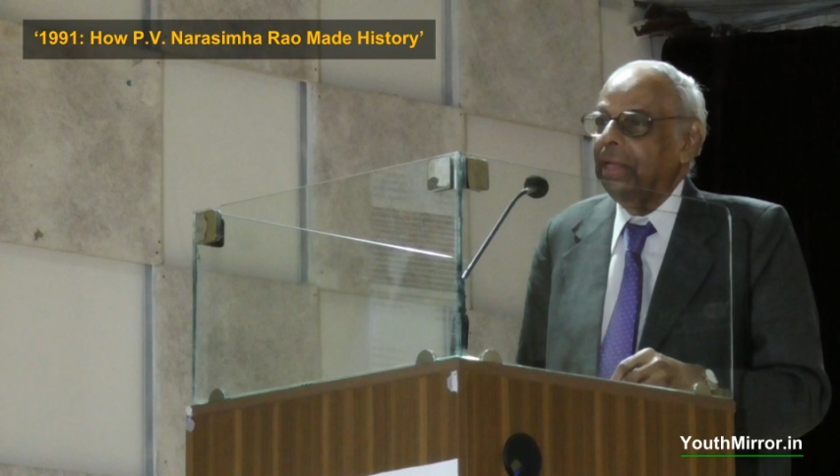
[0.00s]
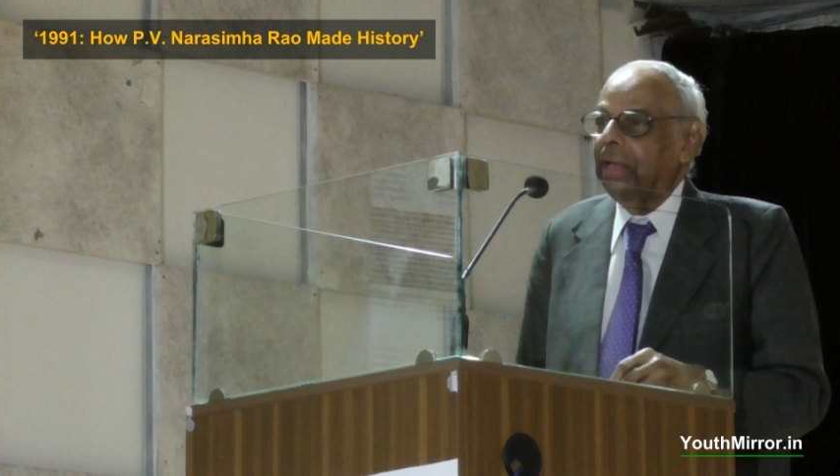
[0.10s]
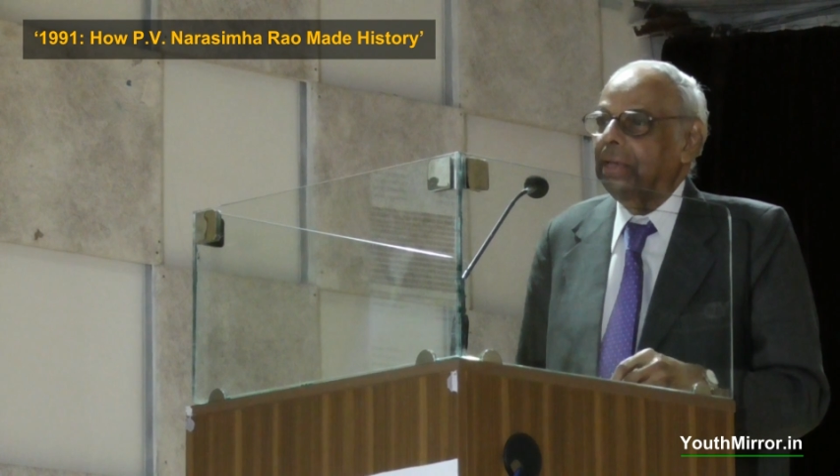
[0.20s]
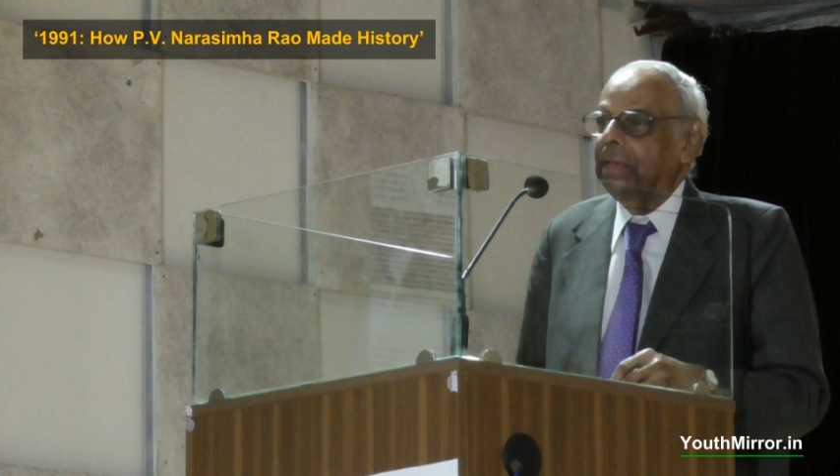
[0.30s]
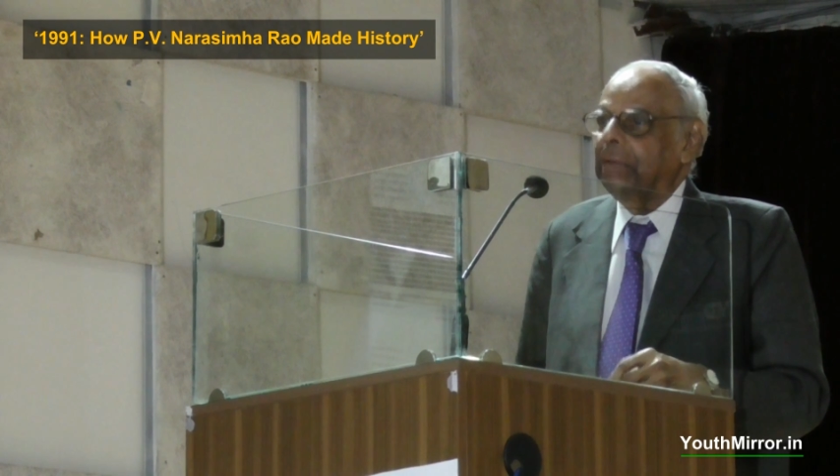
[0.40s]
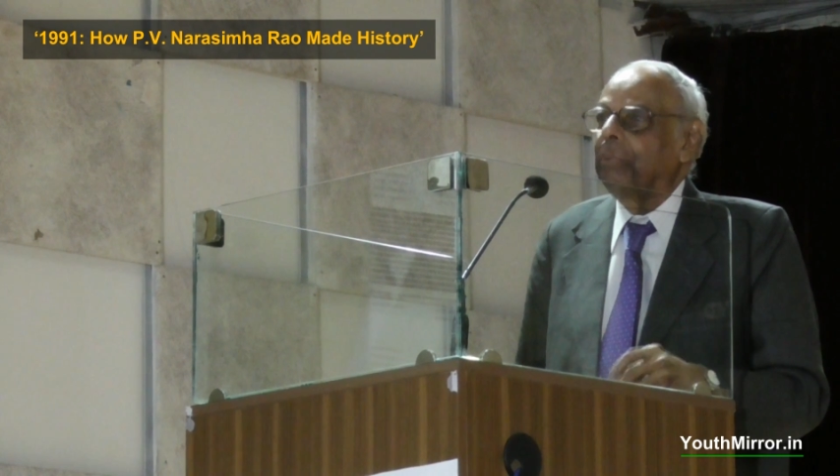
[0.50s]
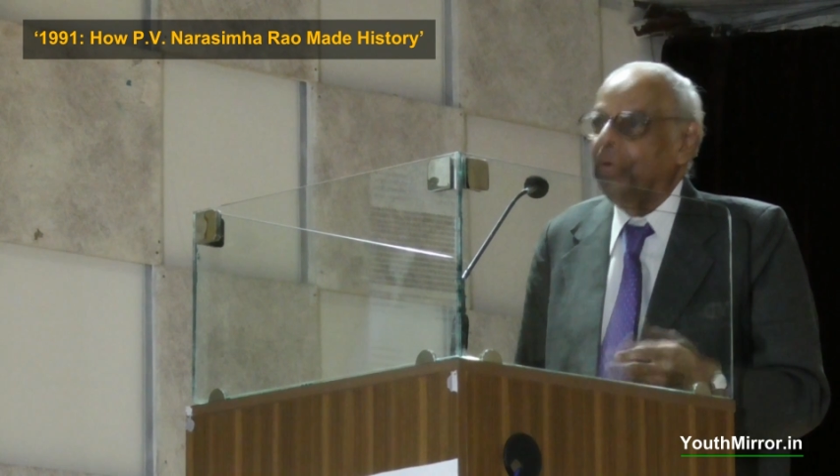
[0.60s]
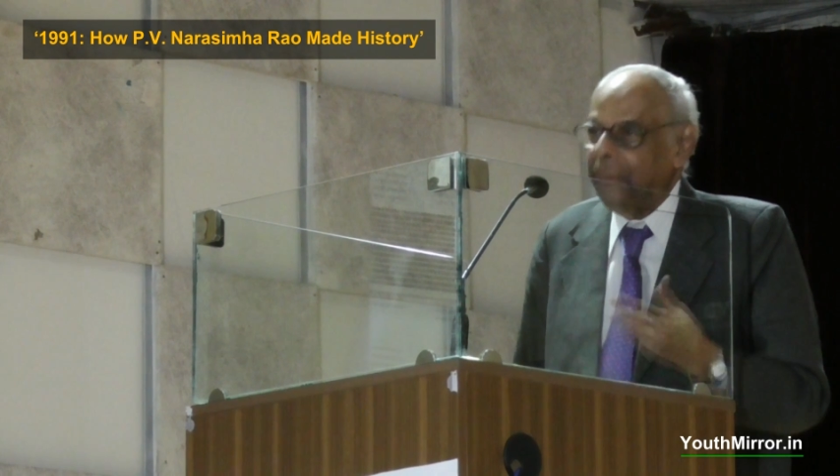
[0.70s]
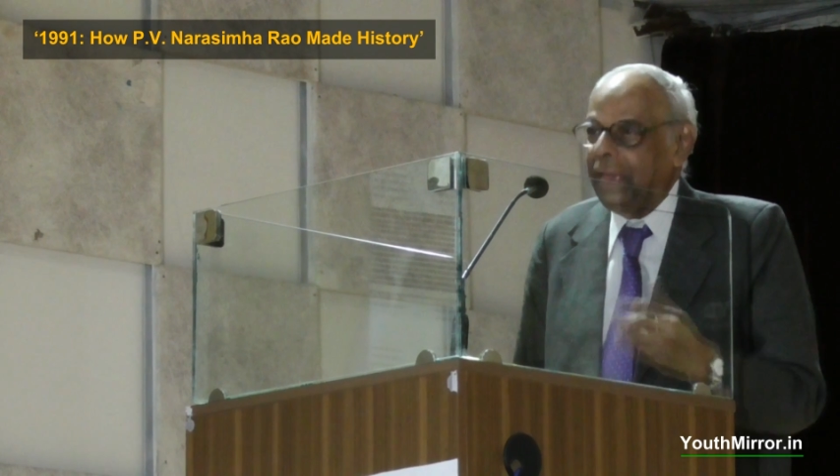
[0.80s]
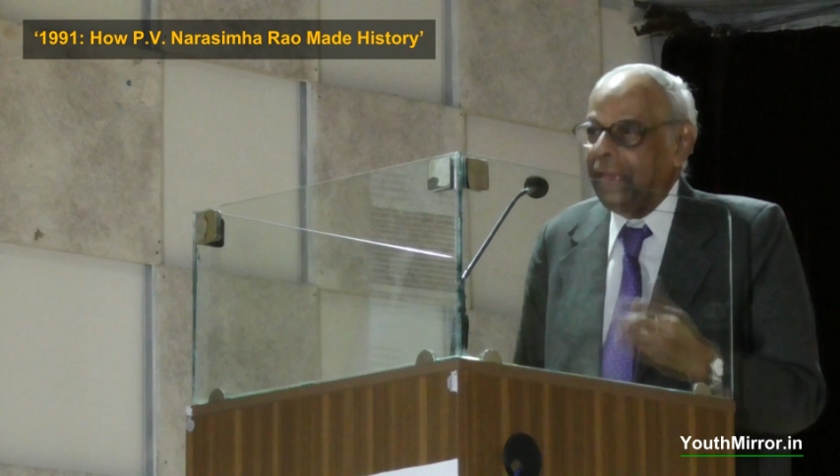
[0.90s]
in
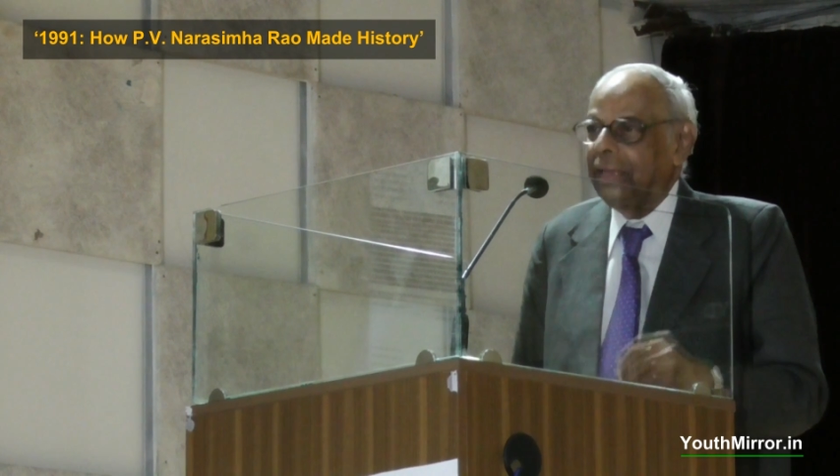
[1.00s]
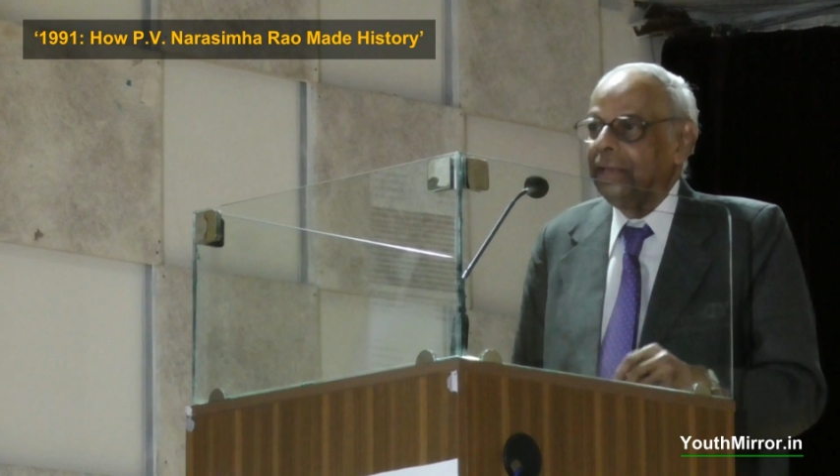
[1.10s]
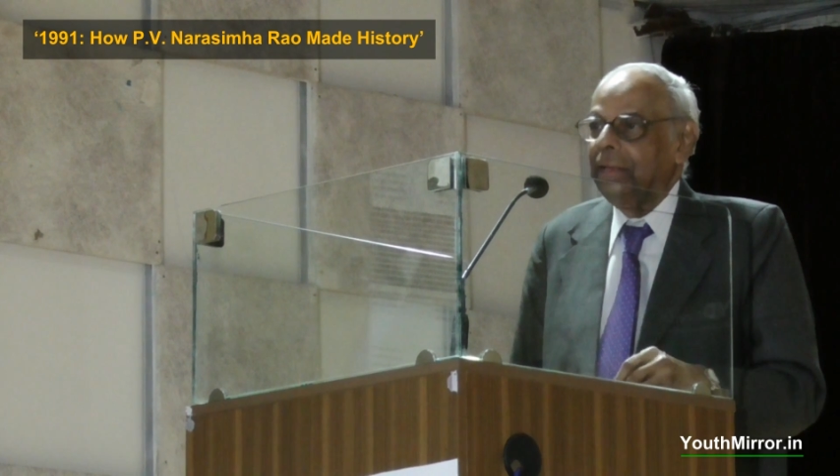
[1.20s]
Bombay.